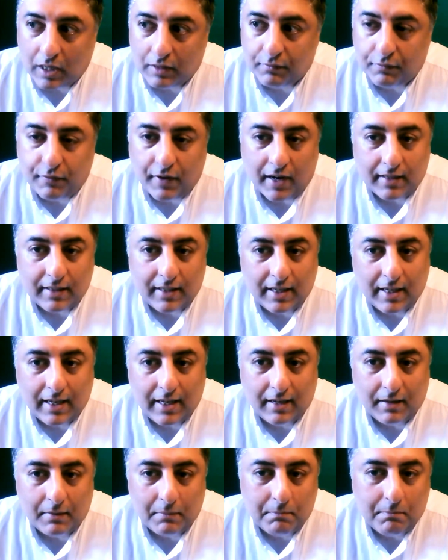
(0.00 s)
can find
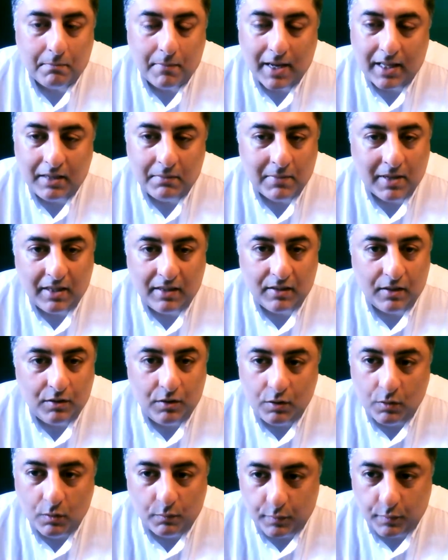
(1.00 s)
many, many
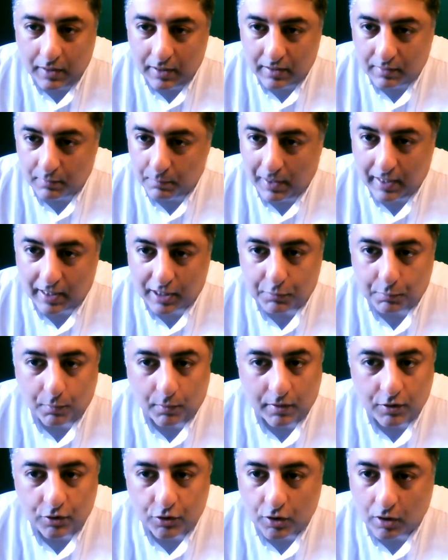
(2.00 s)
new things by
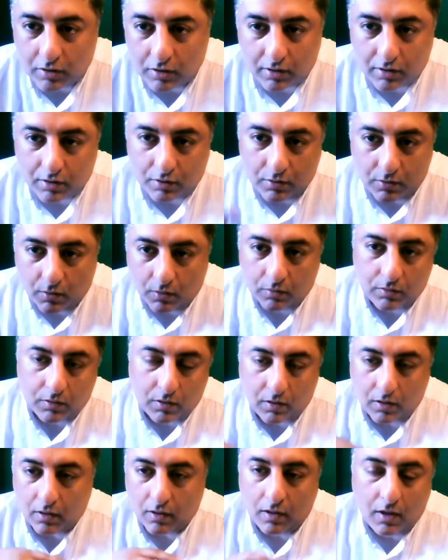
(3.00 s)
exploring just you know
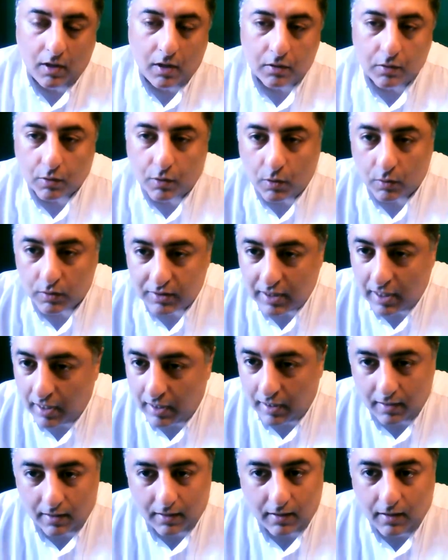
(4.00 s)
the, the coastal
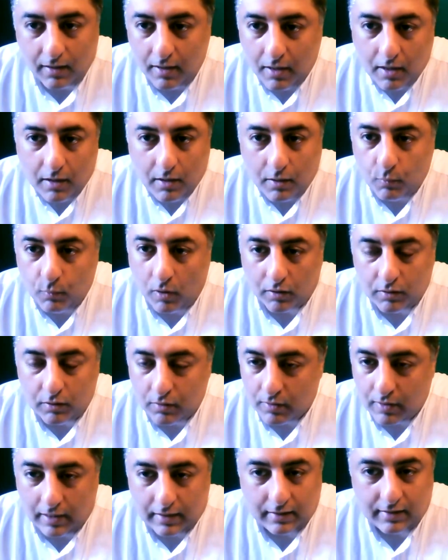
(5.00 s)
uh,
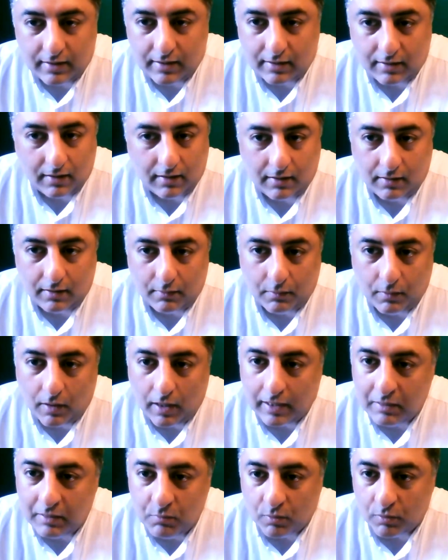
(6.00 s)
water and
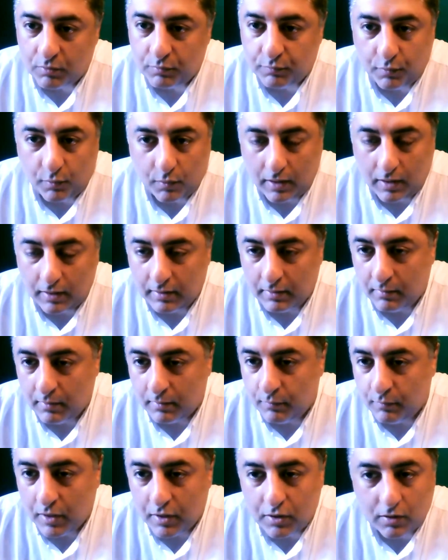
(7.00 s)
uh, animals
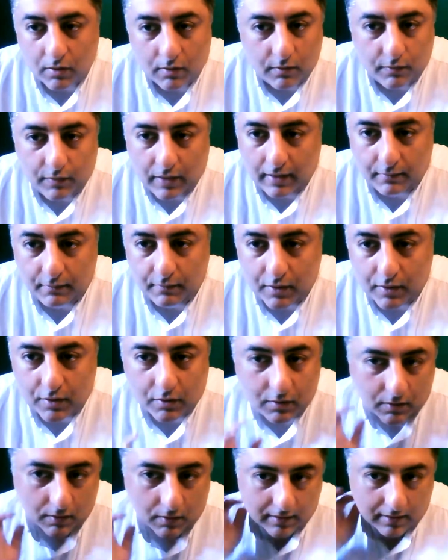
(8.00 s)
and vegetable and
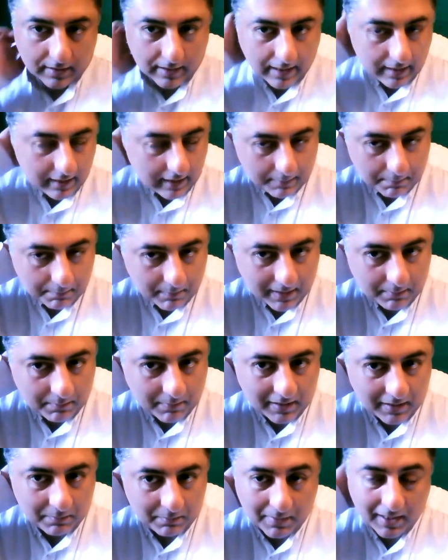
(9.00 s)
vegetable and many,
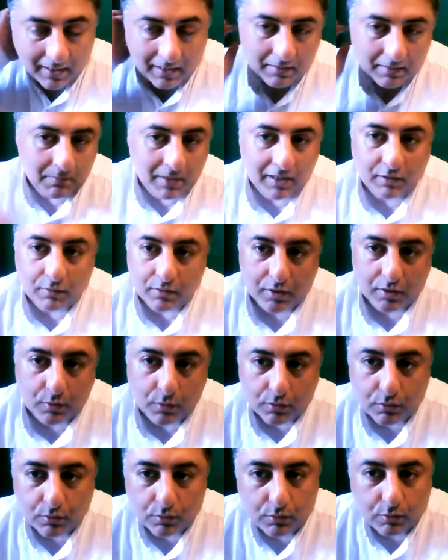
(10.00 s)
many, many, many
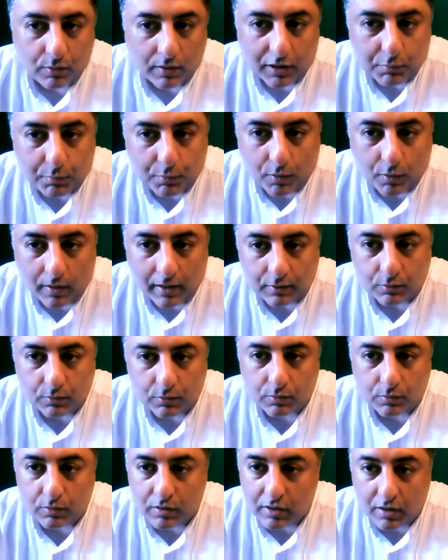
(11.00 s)
resources to explore and
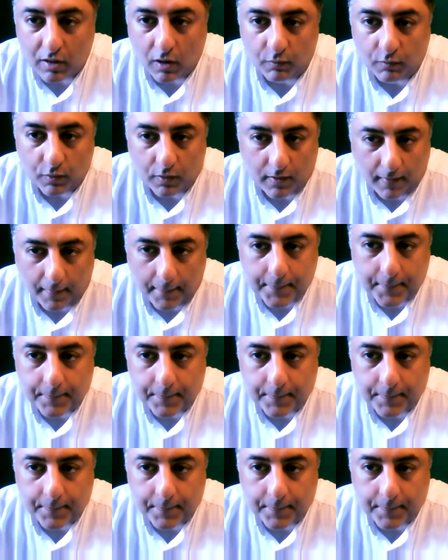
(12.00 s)
to, to discover.